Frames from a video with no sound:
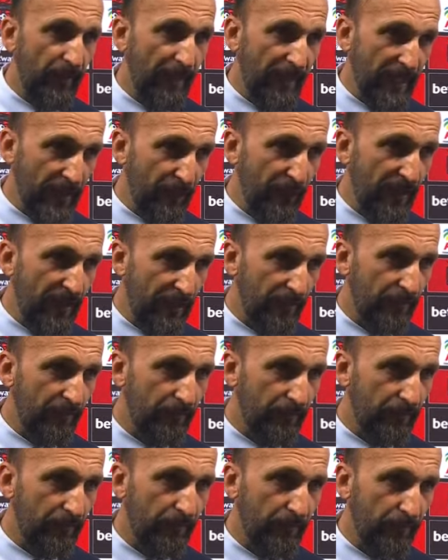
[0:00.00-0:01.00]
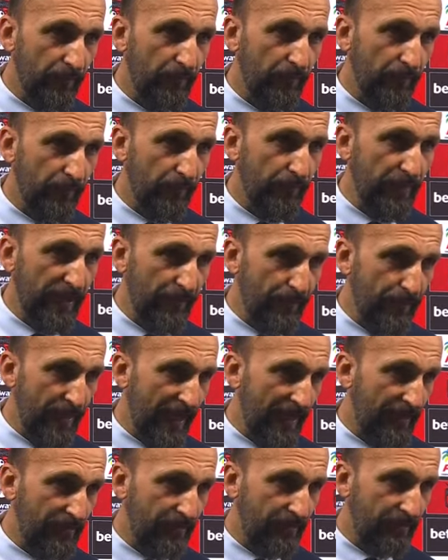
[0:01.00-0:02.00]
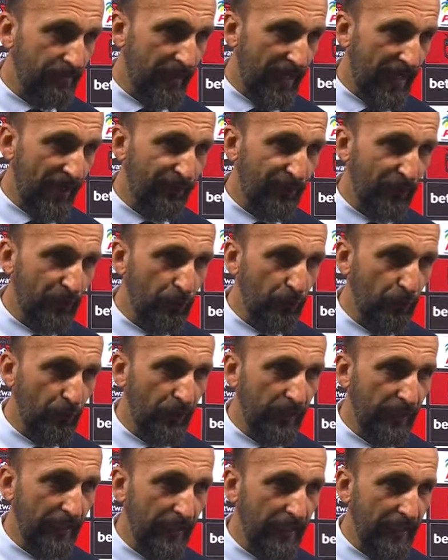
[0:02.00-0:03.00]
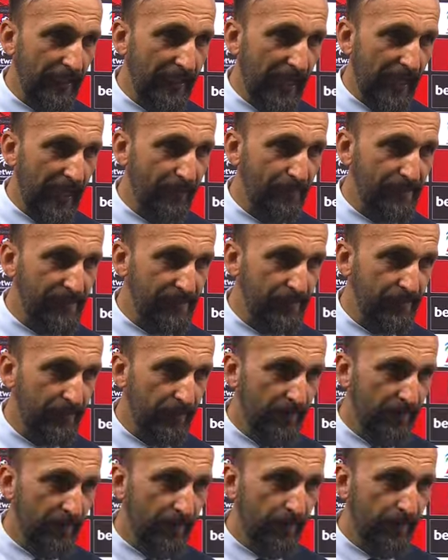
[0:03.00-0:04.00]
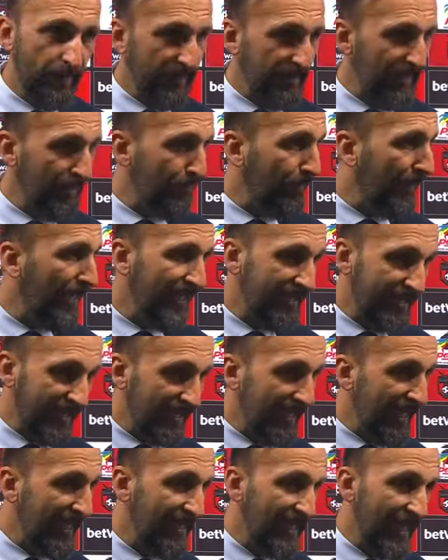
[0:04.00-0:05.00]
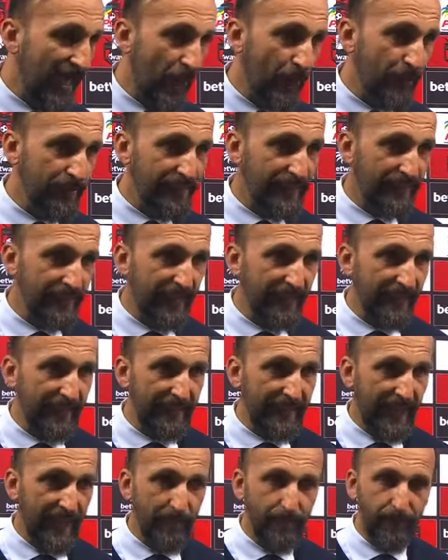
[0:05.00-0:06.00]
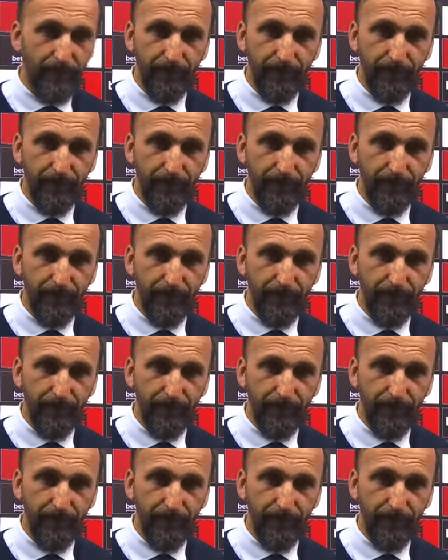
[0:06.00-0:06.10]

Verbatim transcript: He will be back after two games, but he played again an outstanding game